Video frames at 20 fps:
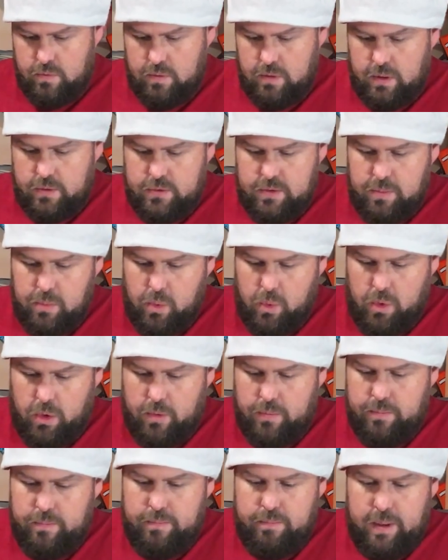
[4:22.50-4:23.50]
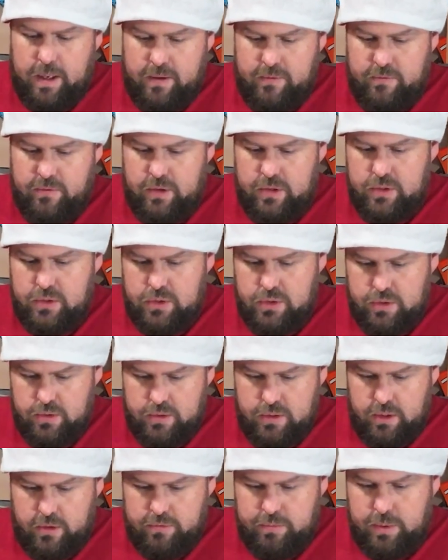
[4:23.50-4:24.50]
Got some more panfish
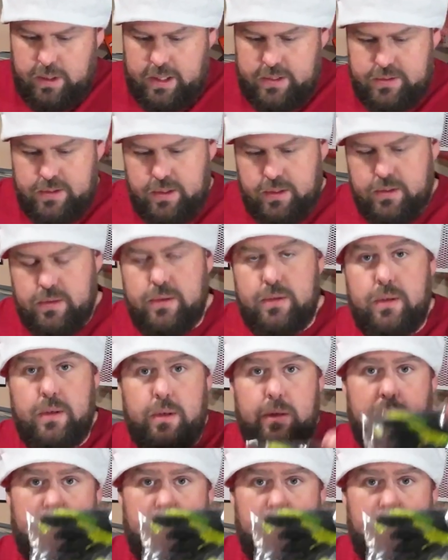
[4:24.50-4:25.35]
soft plastics.